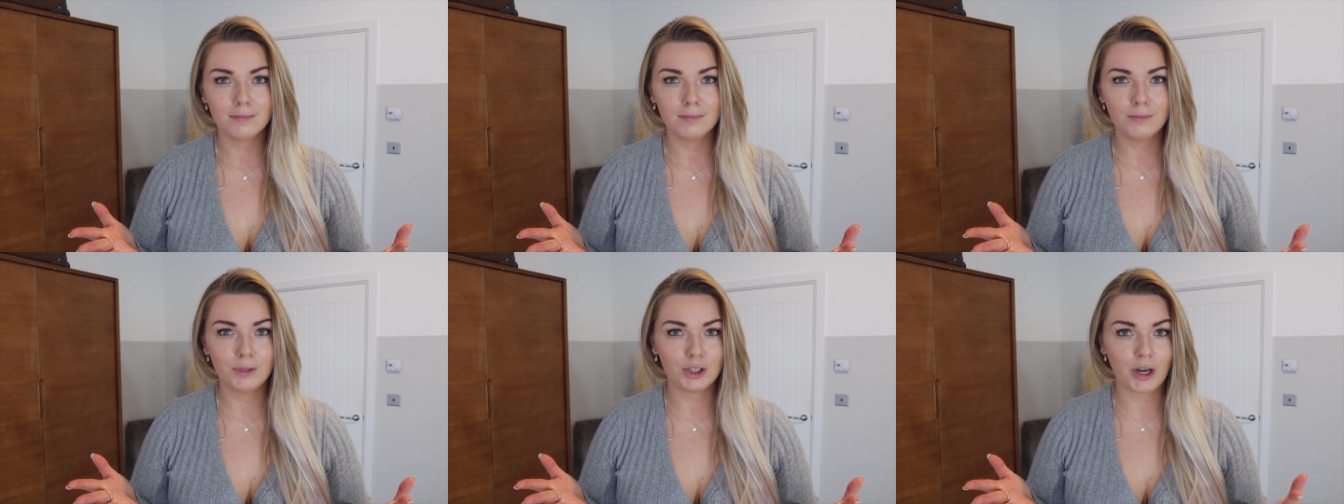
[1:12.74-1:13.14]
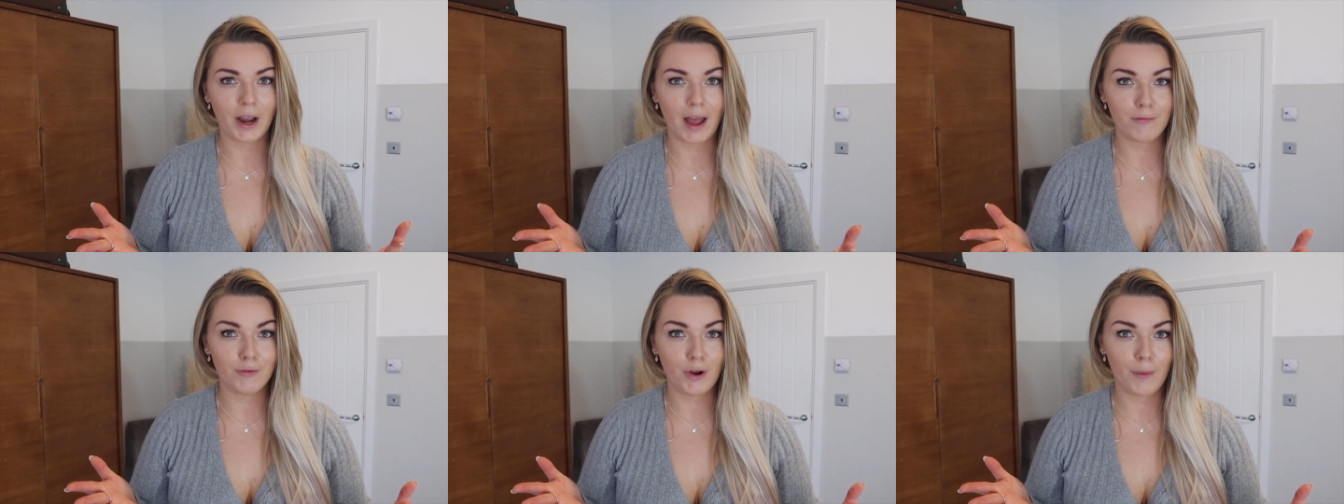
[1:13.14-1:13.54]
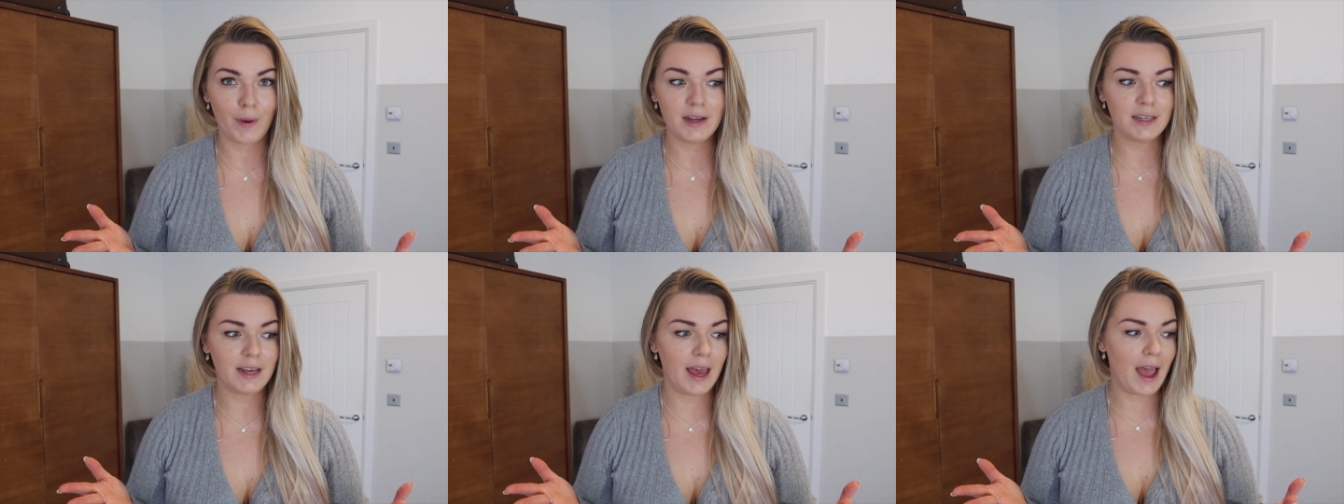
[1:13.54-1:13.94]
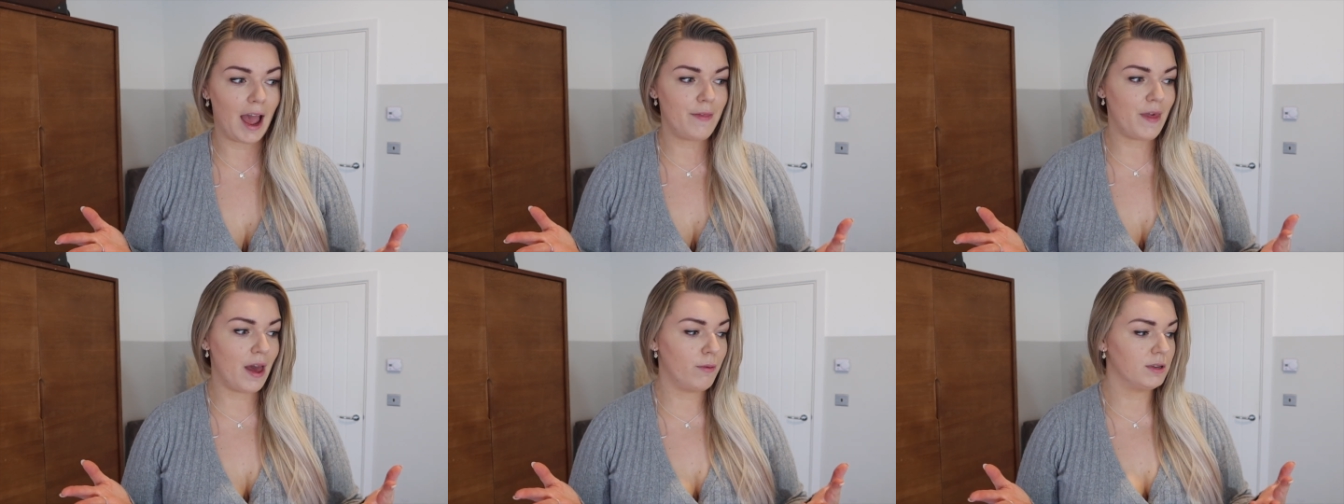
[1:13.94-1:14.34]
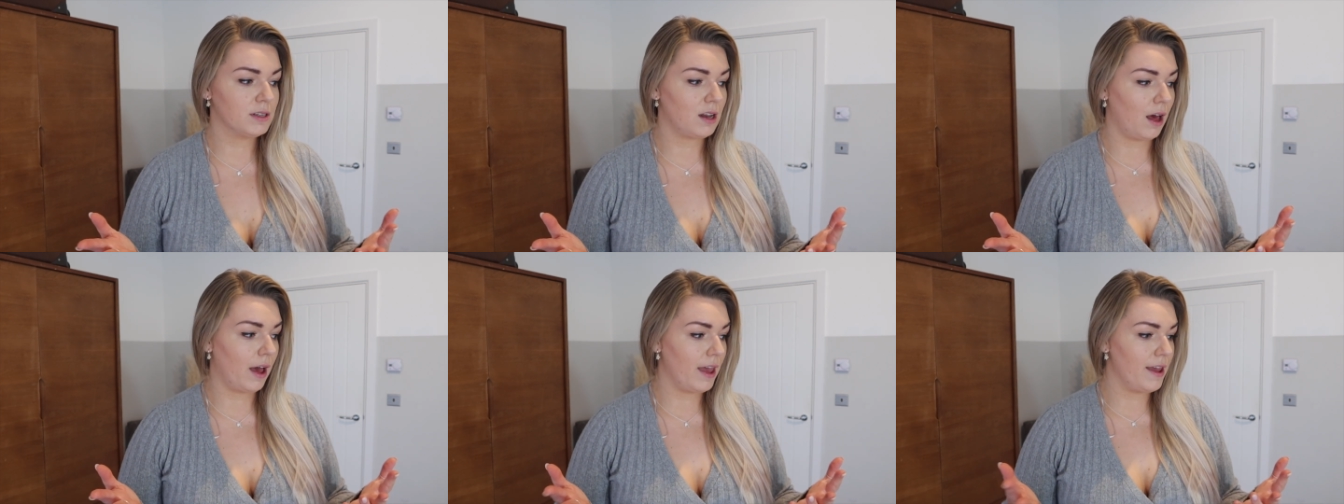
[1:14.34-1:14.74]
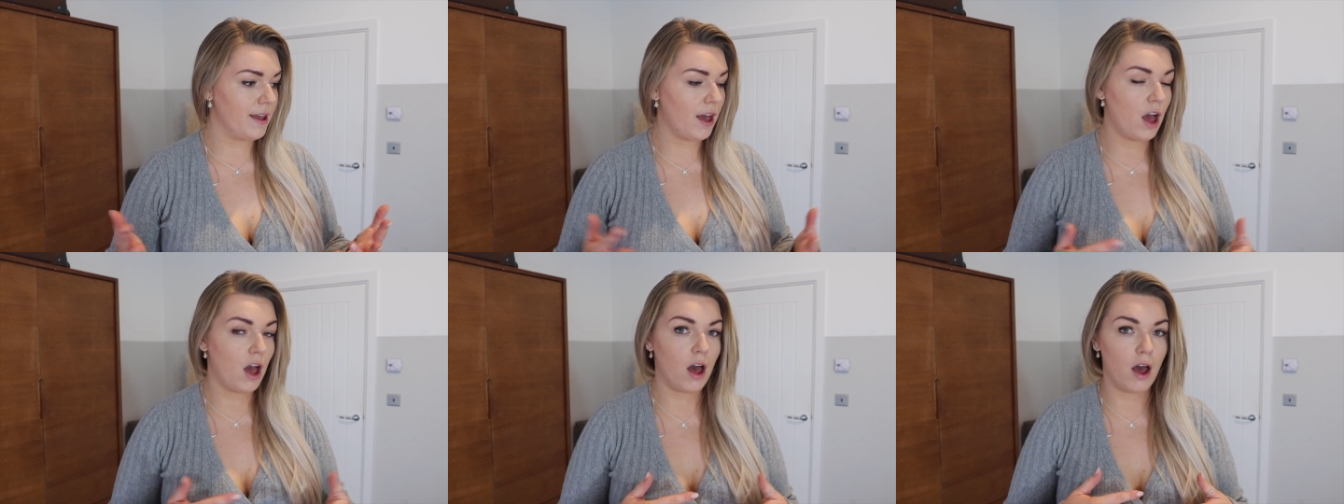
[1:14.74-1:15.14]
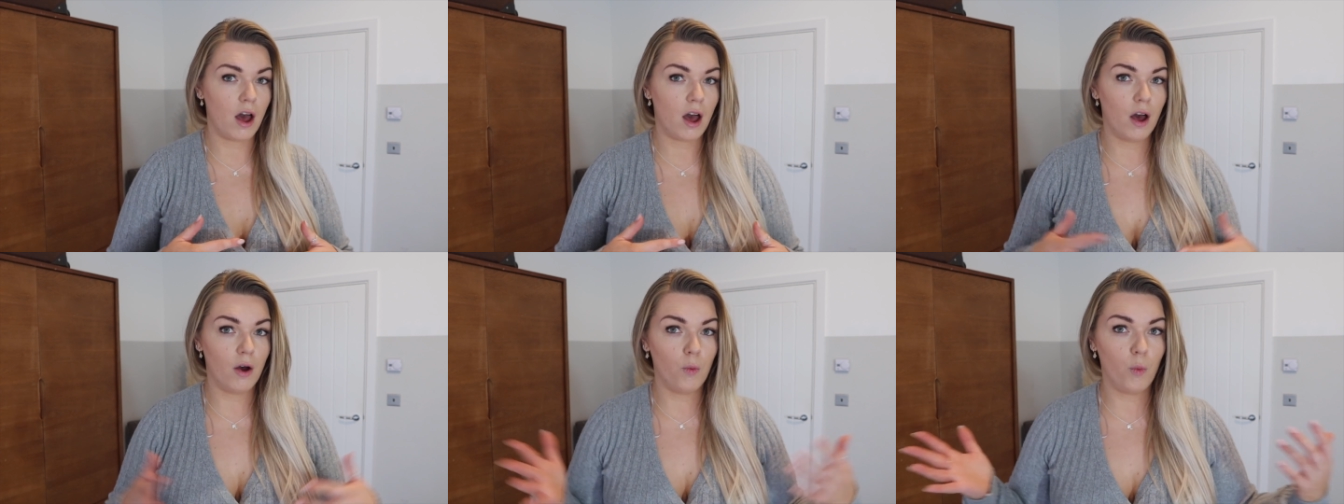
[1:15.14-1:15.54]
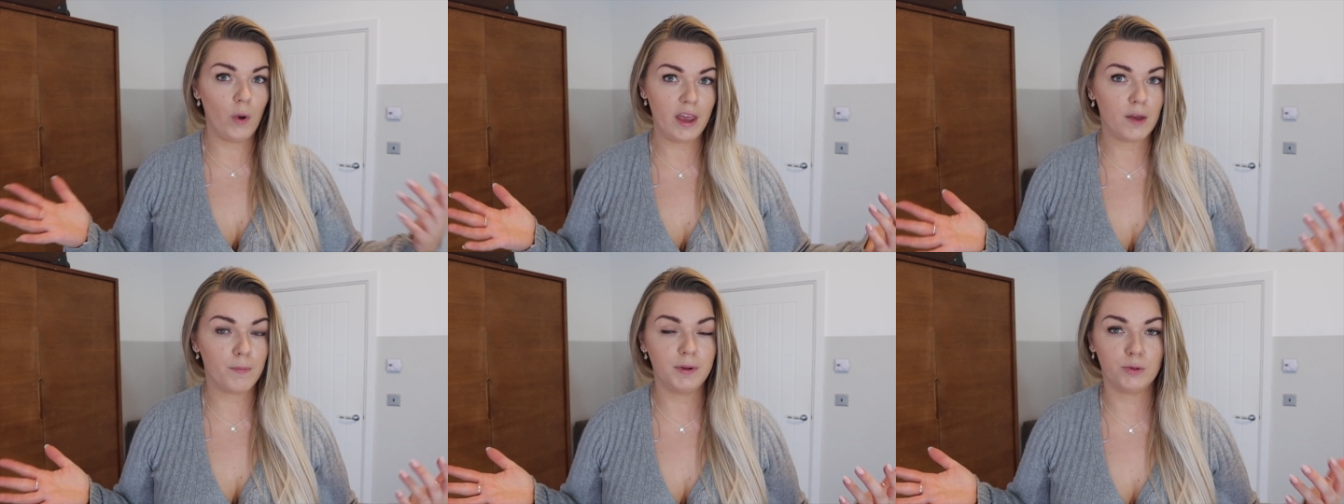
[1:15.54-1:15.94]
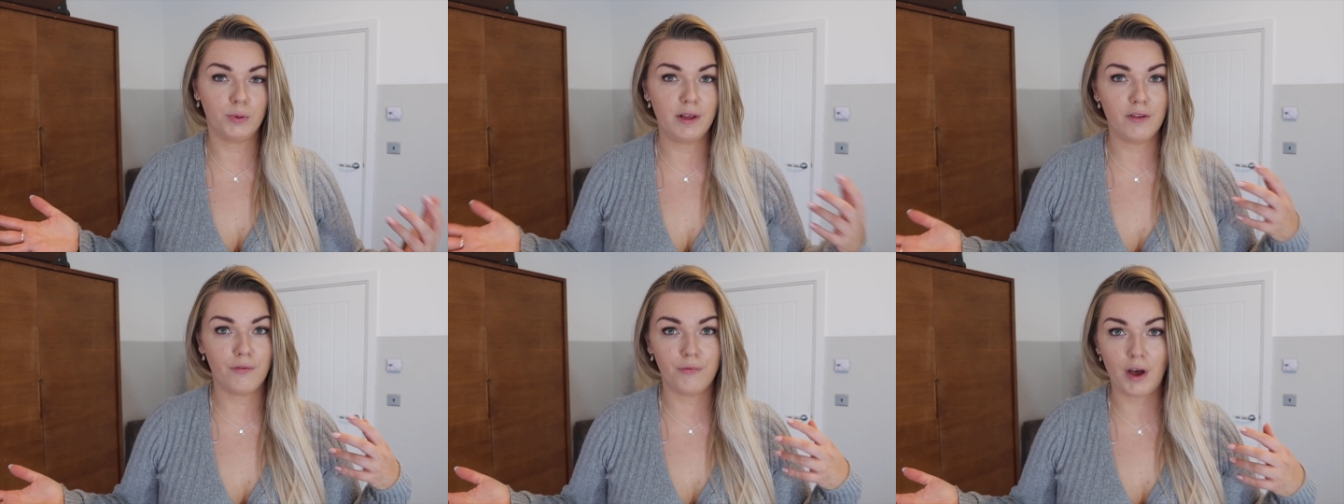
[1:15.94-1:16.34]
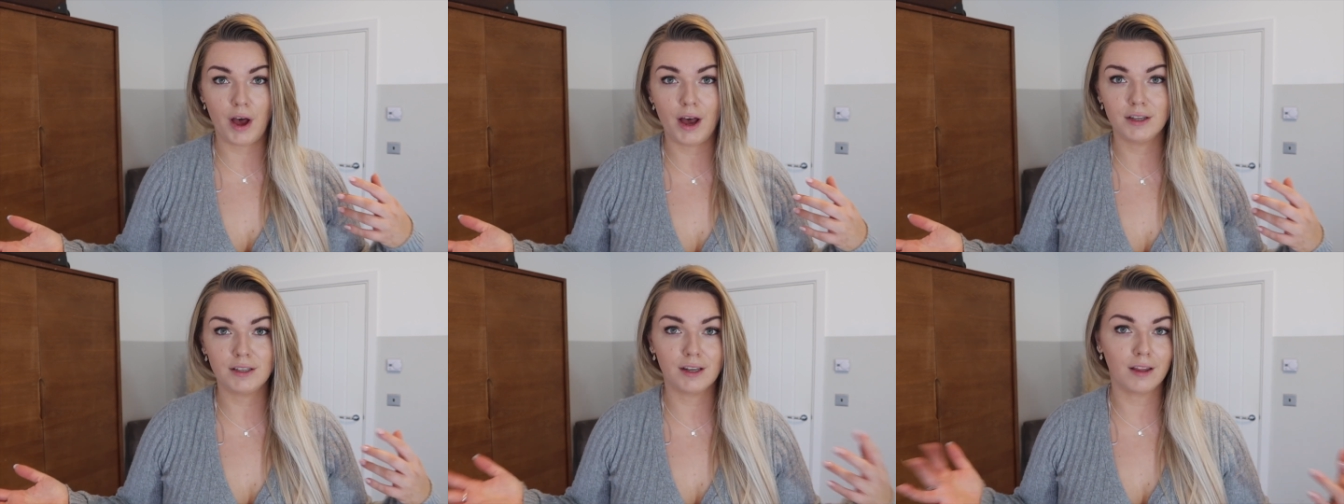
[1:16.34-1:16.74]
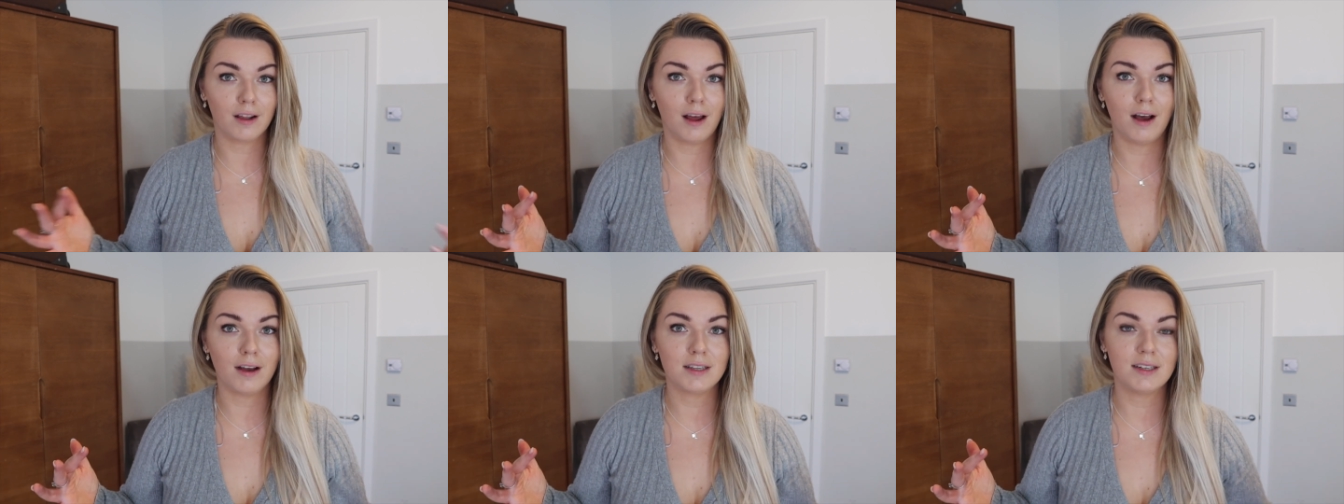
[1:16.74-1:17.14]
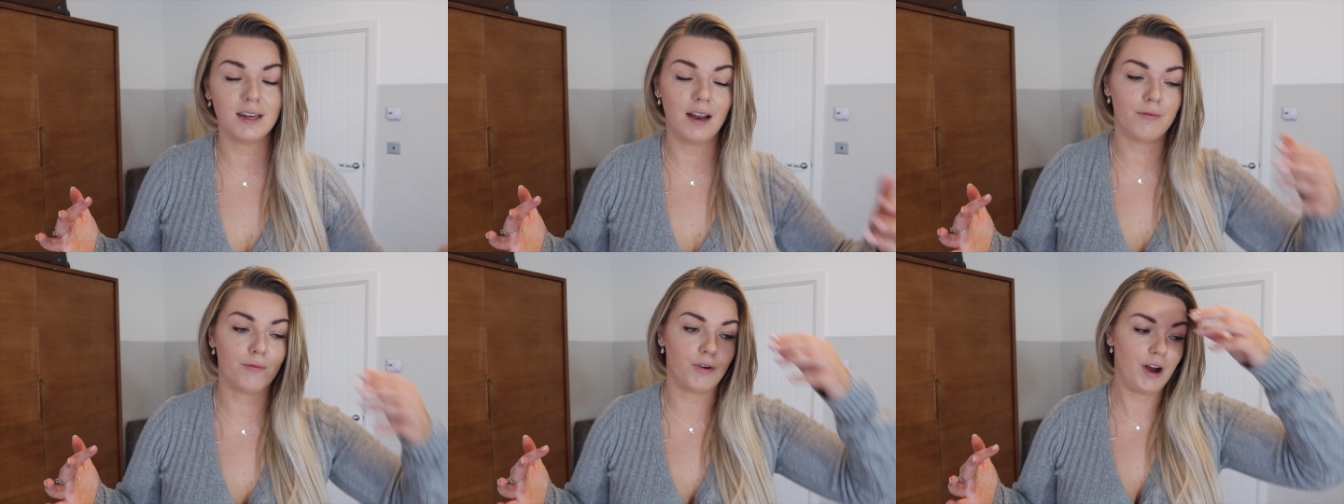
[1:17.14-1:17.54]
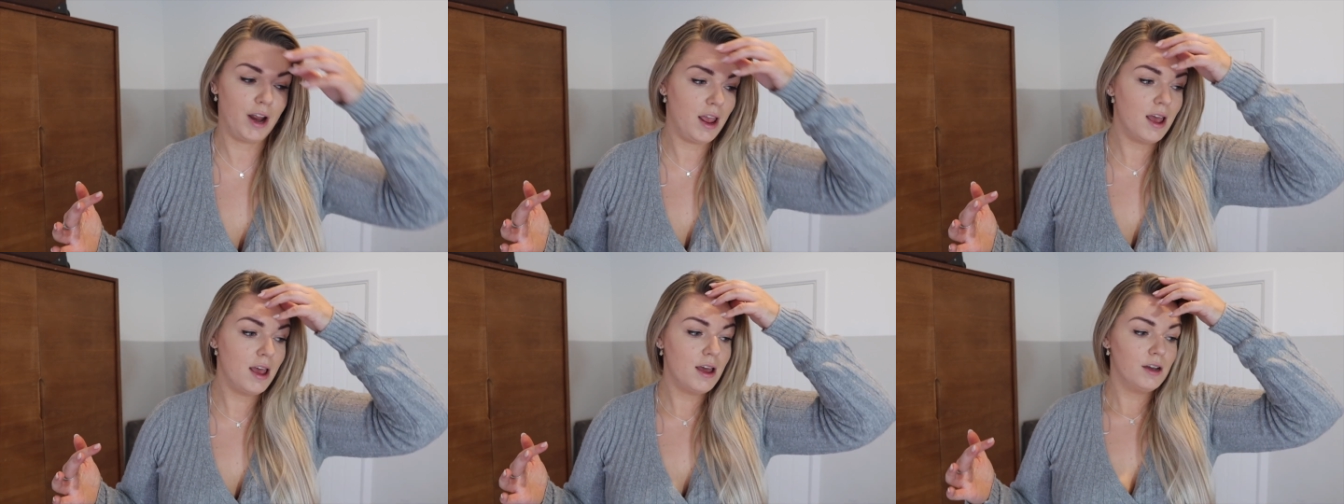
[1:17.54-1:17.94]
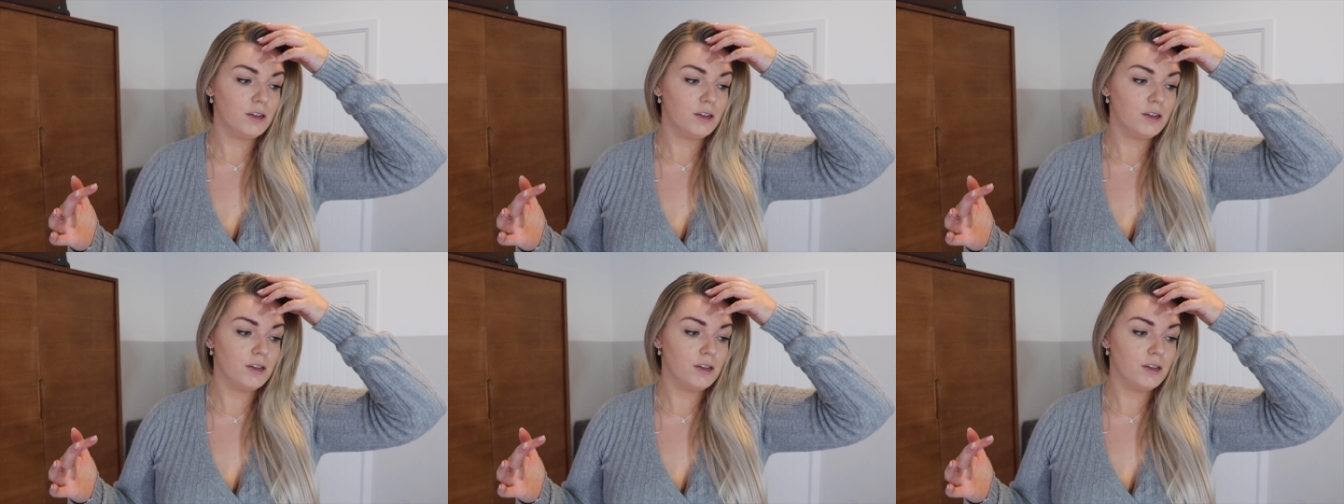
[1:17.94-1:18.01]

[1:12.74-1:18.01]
which I have no idea, and there was like a week between the first and the last delivery.